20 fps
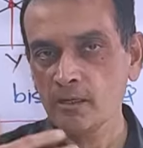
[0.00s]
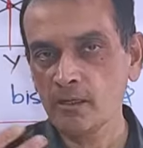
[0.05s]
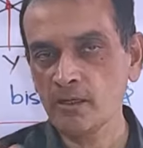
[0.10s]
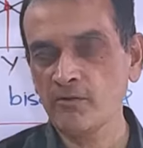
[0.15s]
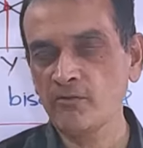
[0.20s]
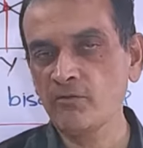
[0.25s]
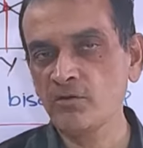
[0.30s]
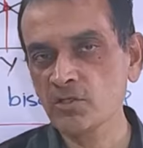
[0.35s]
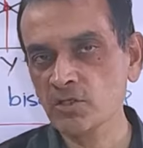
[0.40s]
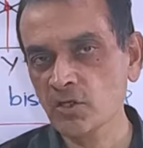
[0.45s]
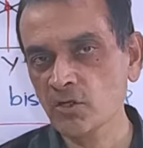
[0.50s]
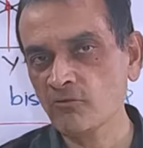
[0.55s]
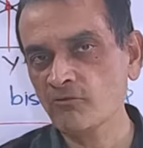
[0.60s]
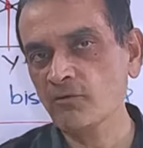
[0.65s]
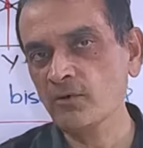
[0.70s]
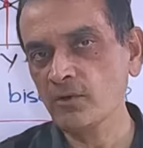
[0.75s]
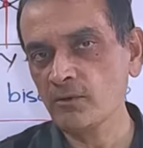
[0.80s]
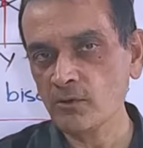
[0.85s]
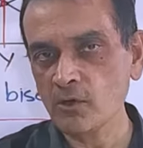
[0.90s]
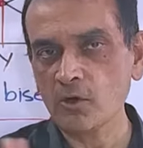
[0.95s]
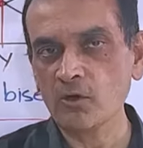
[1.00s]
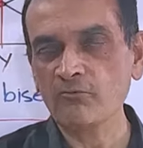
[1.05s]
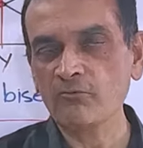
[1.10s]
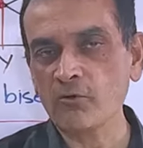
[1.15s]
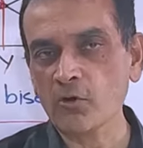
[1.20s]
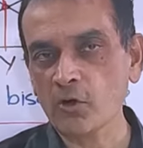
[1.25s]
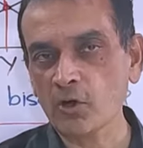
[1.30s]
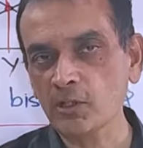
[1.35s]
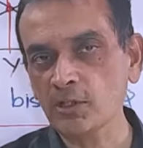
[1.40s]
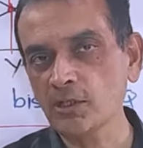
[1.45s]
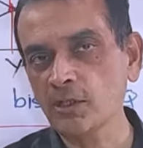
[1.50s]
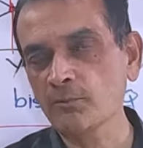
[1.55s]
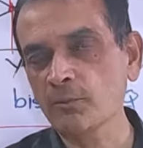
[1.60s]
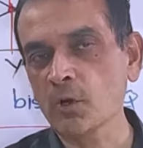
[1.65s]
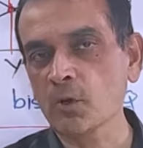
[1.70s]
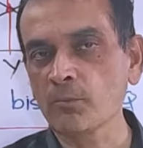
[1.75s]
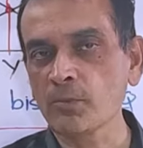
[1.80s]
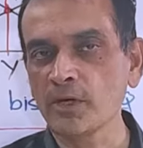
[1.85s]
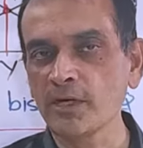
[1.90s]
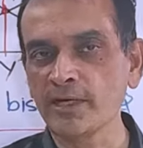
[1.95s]
Revision of all the
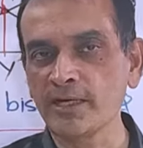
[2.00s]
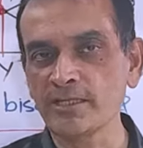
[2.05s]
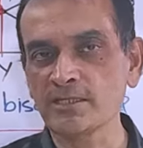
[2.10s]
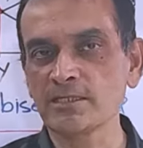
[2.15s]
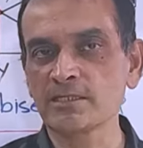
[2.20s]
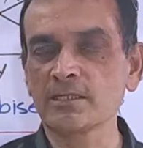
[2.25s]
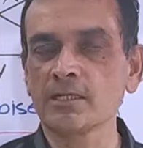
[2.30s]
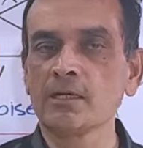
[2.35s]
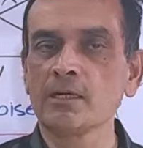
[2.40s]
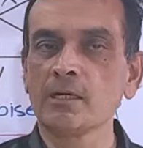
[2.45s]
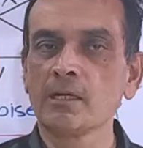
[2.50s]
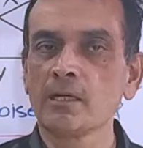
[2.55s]
properties.